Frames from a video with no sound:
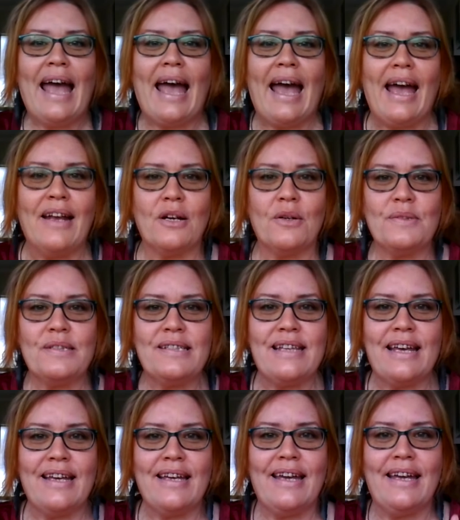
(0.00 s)
And I was
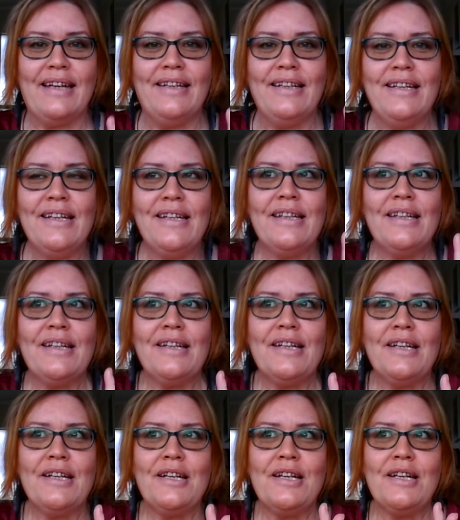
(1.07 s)
thinking,
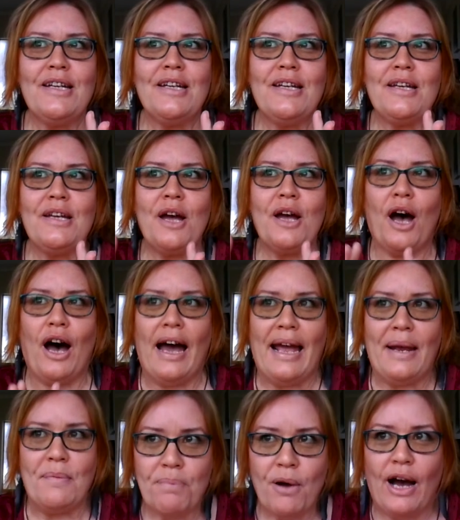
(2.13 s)

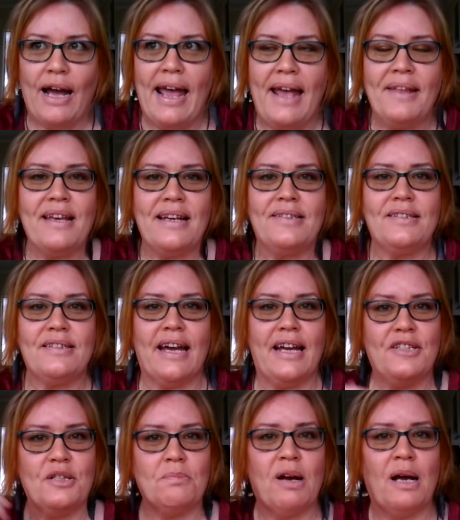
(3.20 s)
I at that
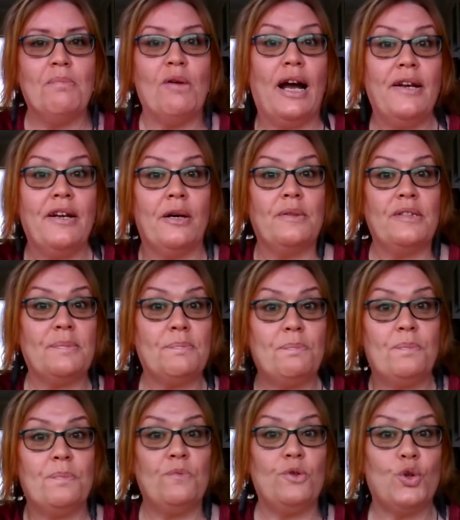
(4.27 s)
stage in my mind, I was
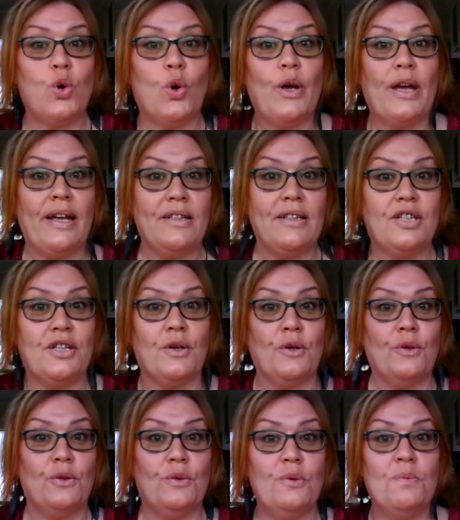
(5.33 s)
talking
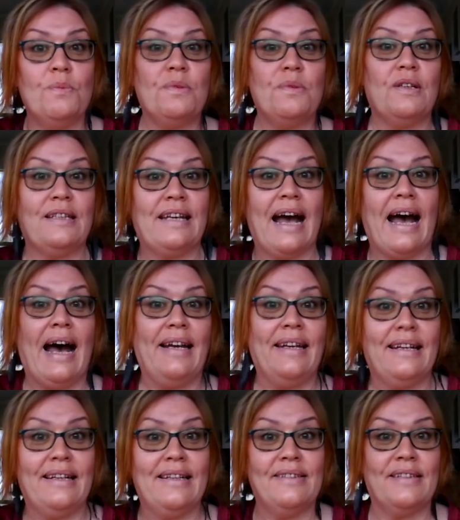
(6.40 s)
to
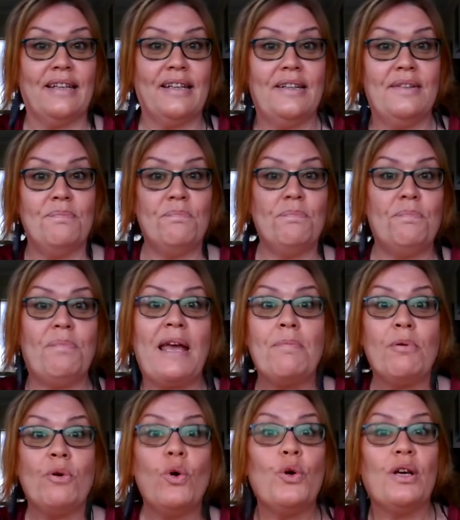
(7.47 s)
guardians and
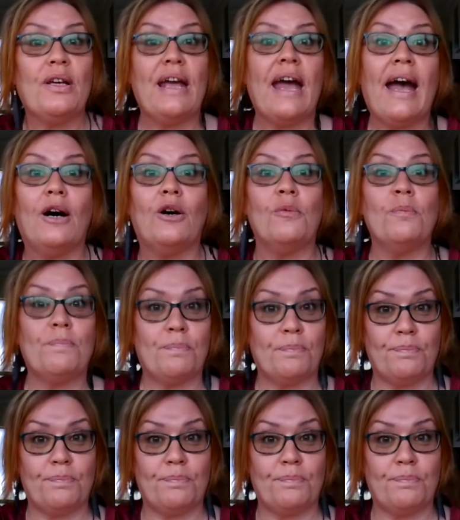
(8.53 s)
people who can help